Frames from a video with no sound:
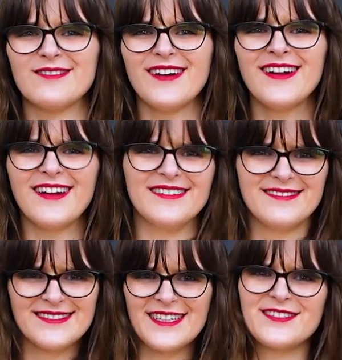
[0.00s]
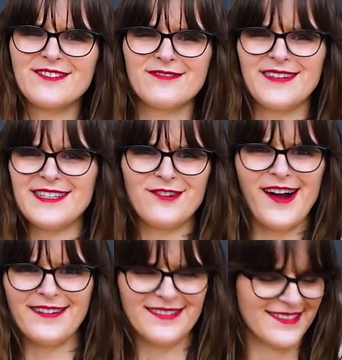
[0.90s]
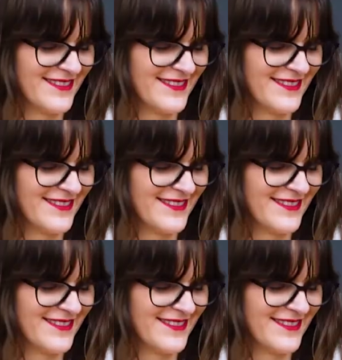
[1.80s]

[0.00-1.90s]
Why not? Tastes great.